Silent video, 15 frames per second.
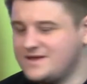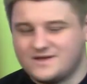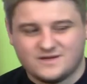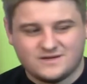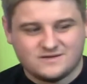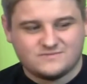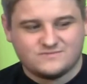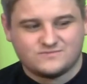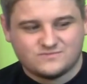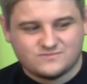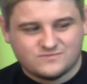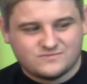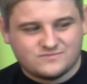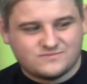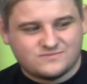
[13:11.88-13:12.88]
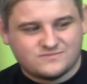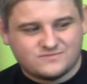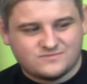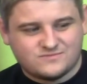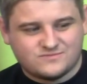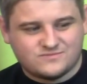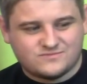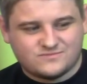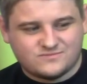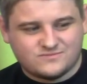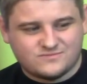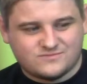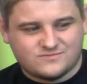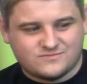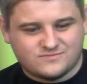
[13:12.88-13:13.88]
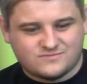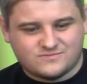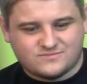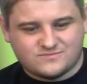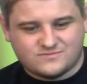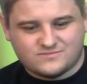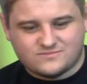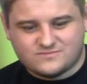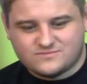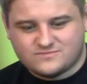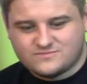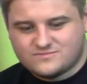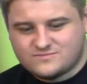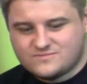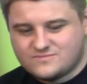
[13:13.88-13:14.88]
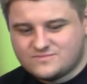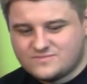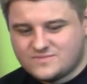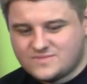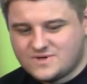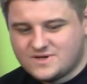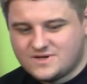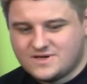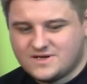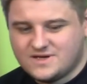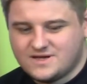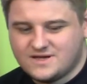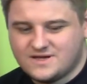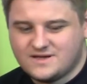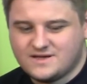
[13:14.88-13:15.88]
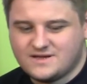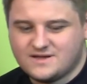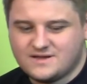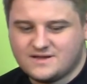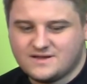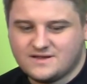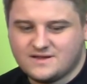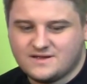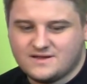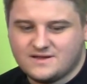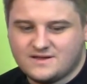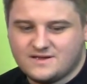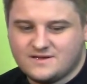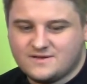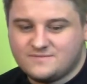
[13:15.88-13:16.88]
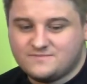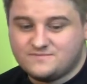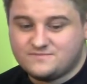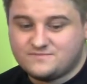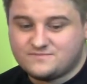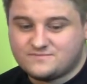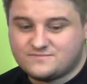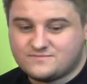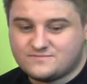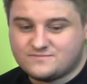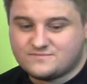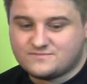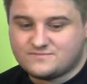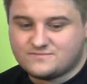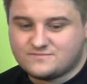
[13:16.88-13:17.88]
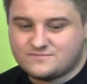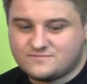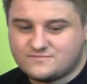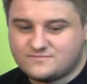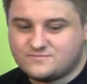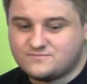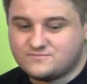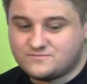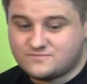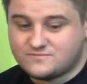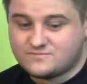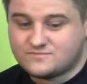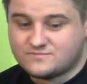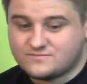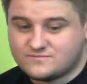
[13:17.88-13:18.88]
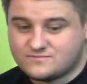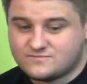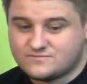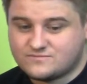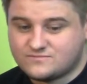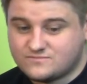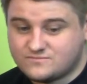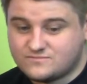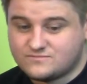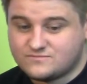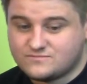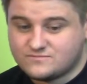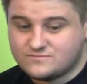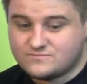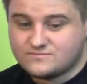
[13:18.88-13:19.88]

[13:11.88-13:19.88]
No words are spoken by the person on screen.